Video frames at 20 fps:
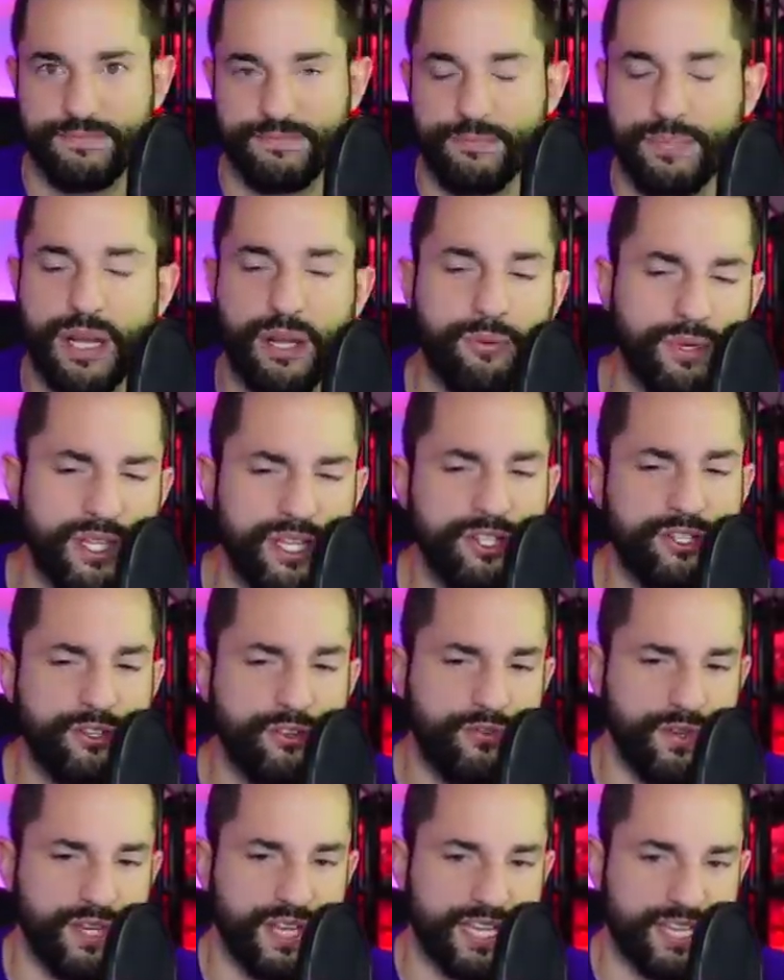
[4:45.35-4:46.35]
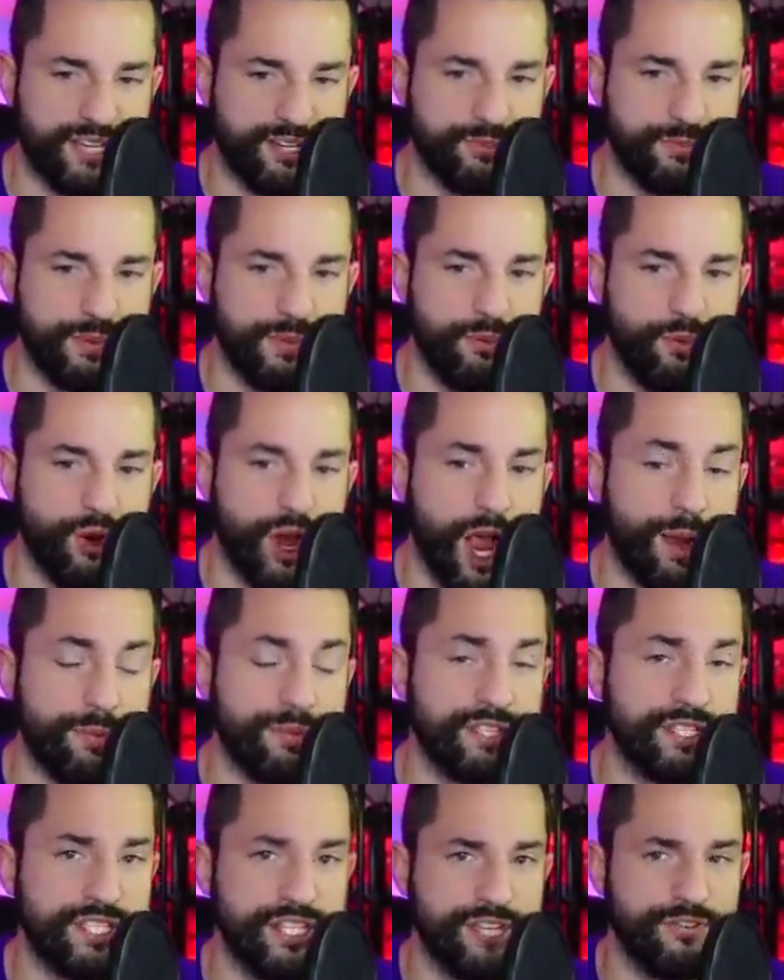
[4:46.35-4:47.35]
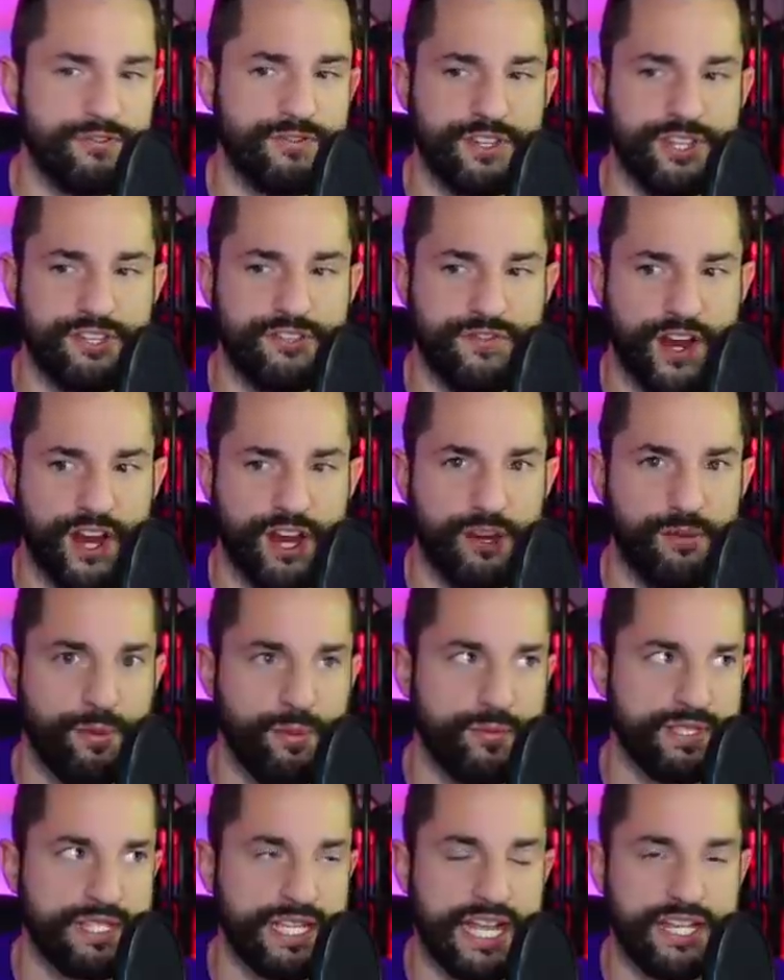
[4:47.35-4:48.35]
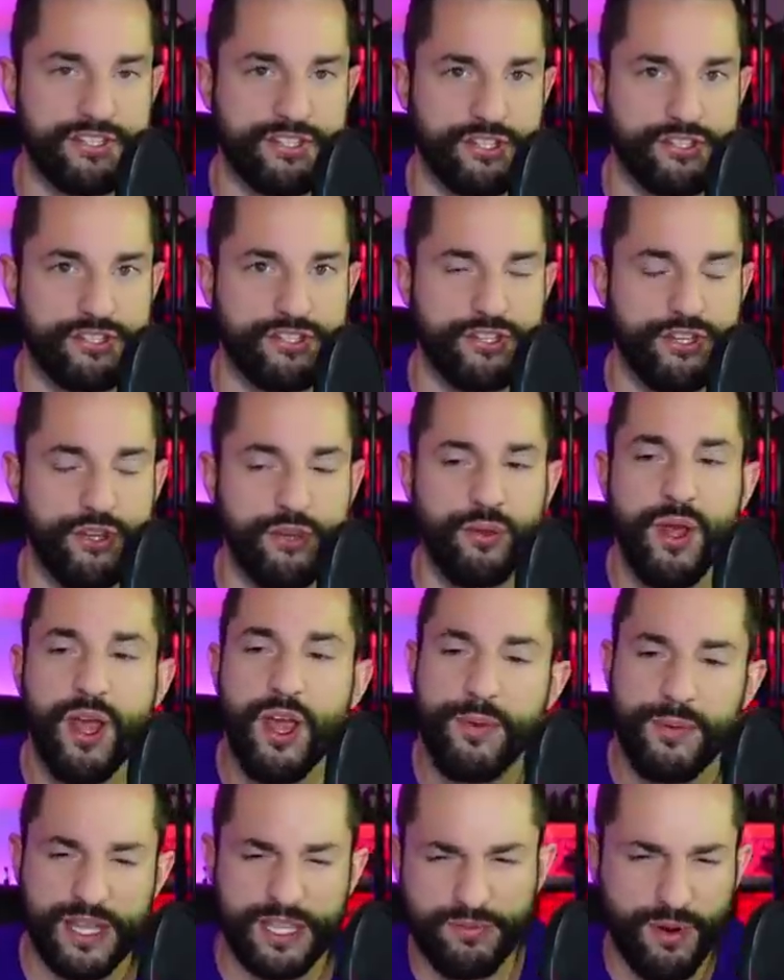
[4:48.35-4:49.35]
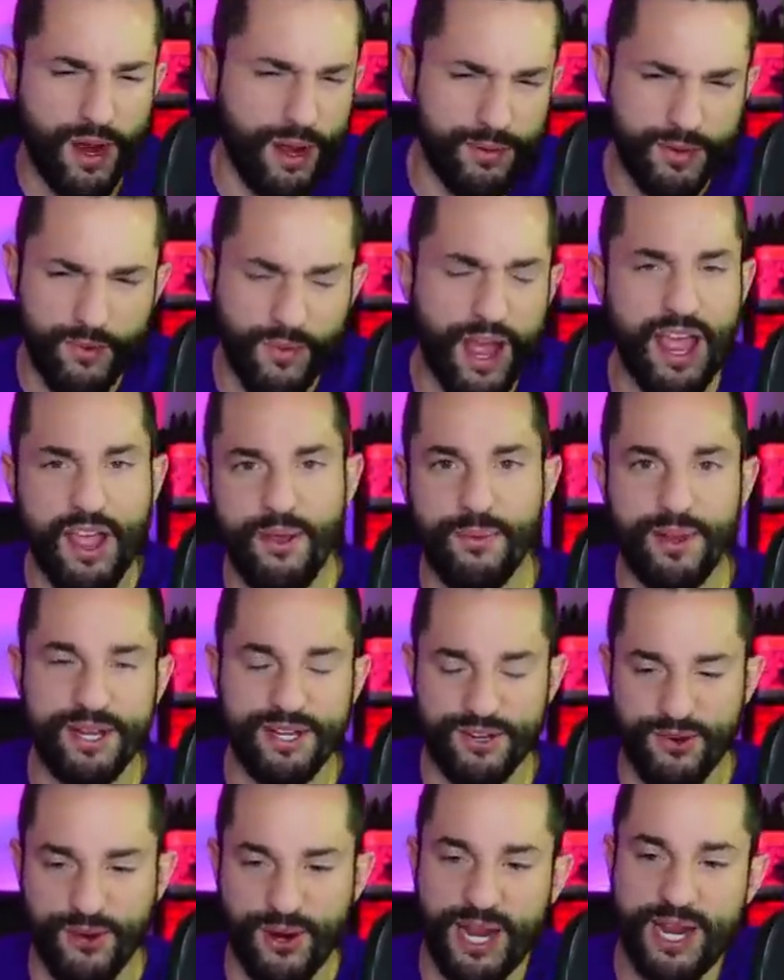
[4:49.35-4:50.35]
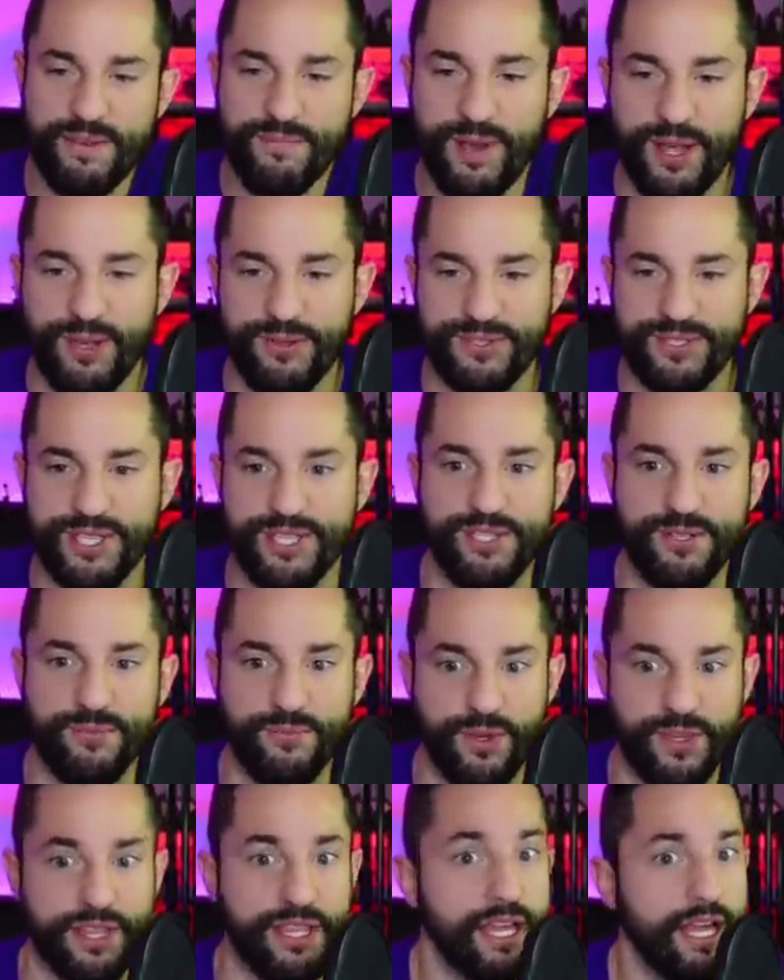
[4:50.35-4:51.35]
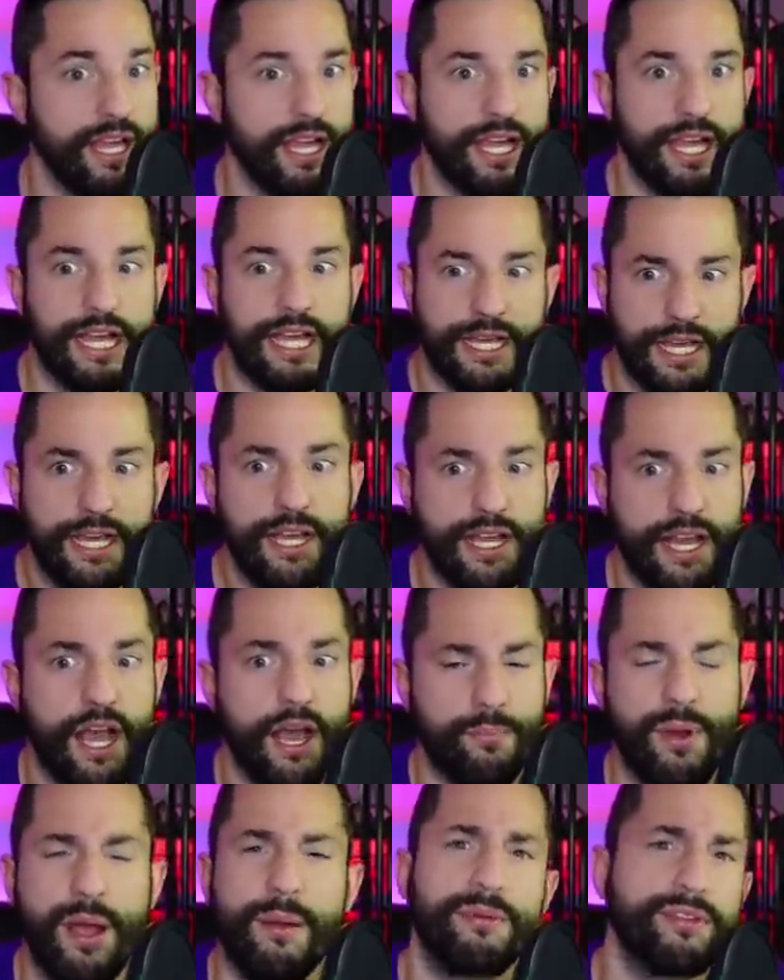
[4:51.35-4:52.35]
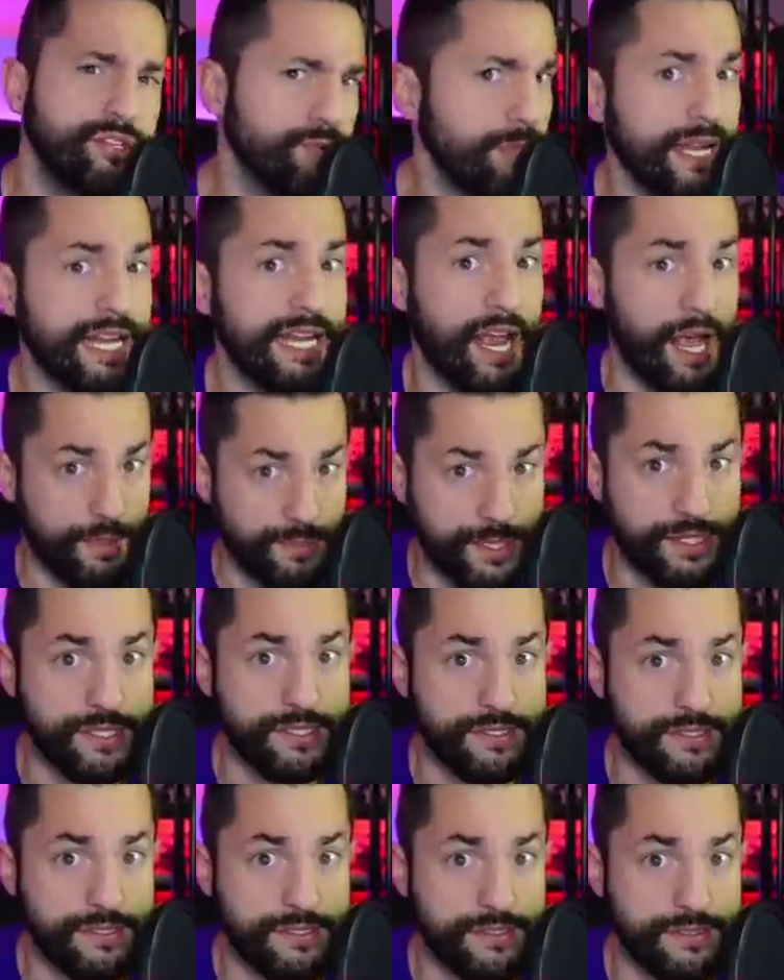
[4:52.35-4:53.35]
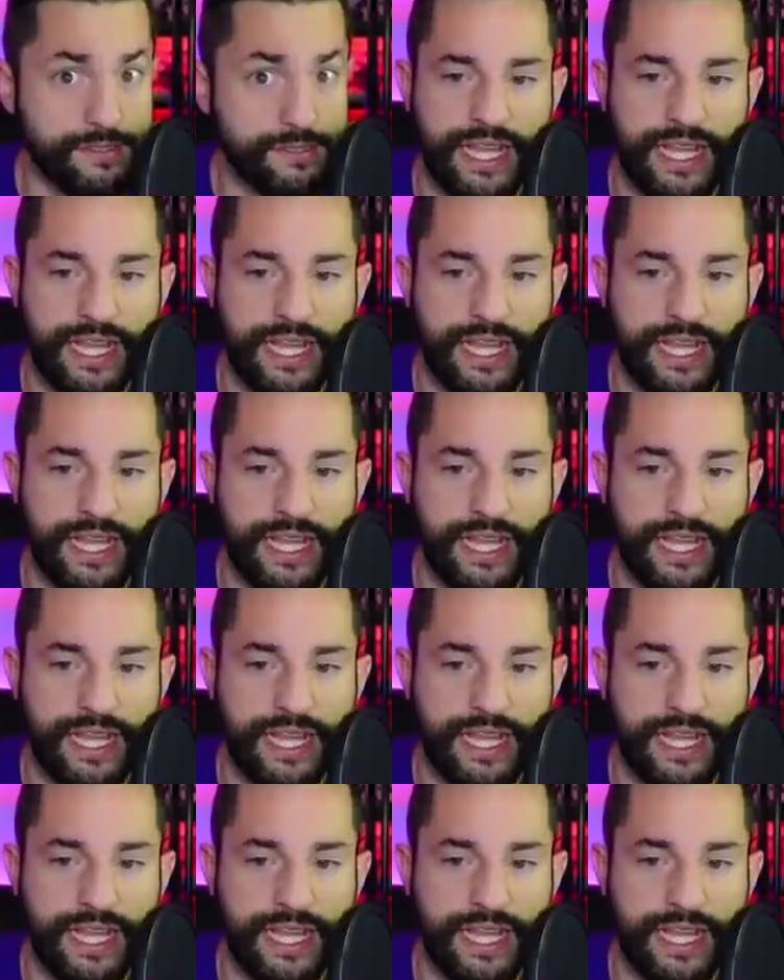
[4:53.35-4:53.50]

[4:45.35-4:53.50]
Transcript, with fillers: But I really do feel like there should be more options here for this variable besides just two. That's probably why I went and created my own system with probably too many options.